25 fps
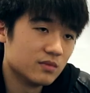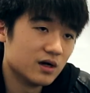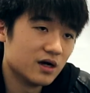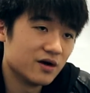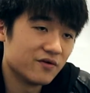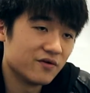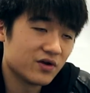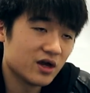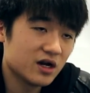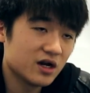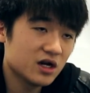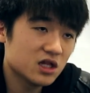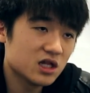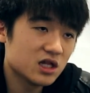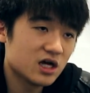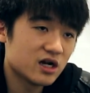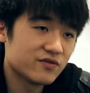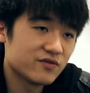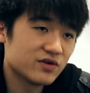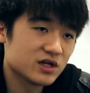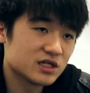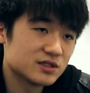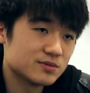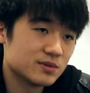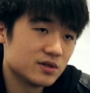I've gained a lot
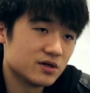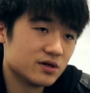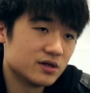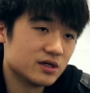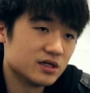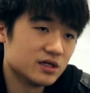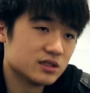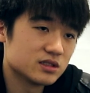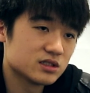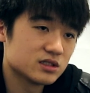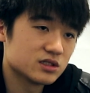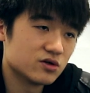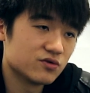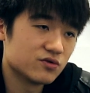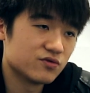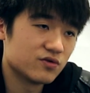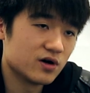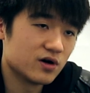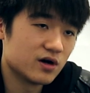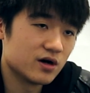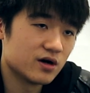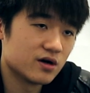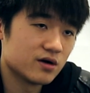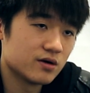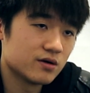of experience so
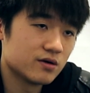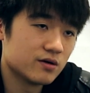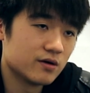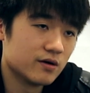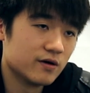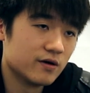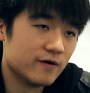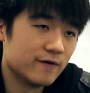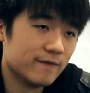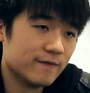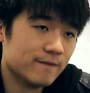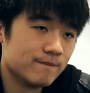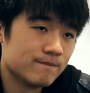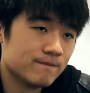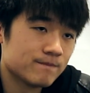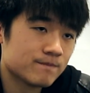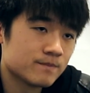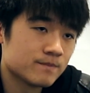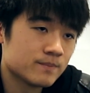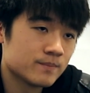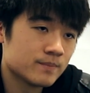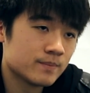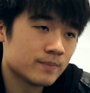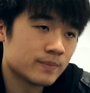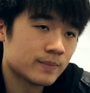far.
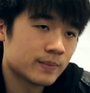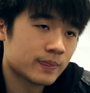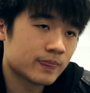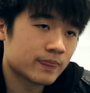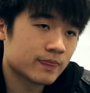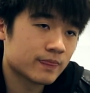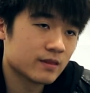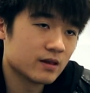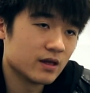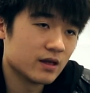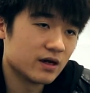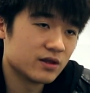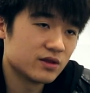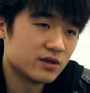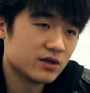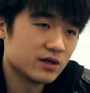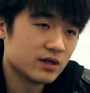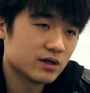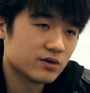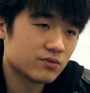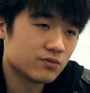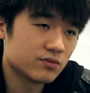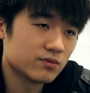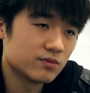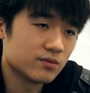I
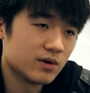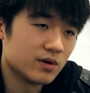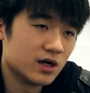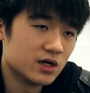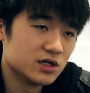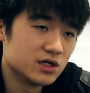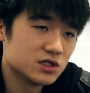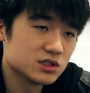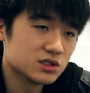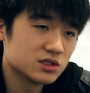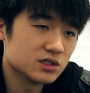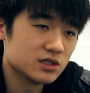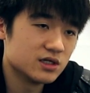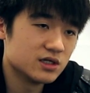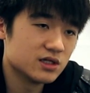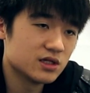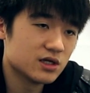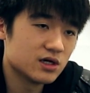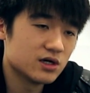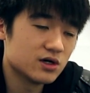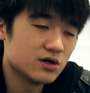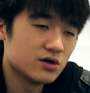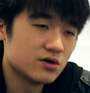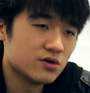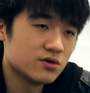think honestly
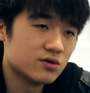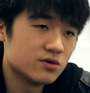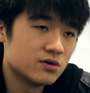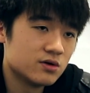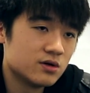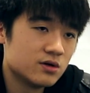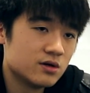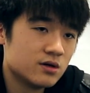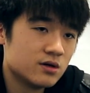though,